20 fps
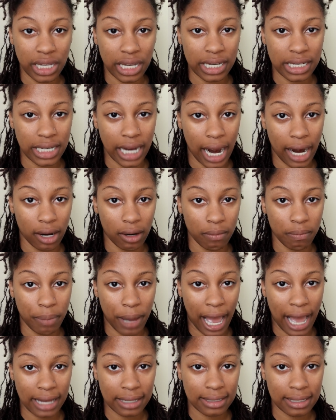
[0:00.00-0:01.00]
the entire
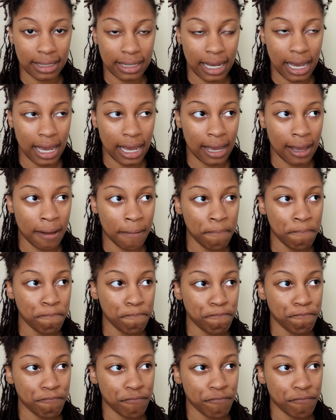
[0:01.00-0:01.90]
back today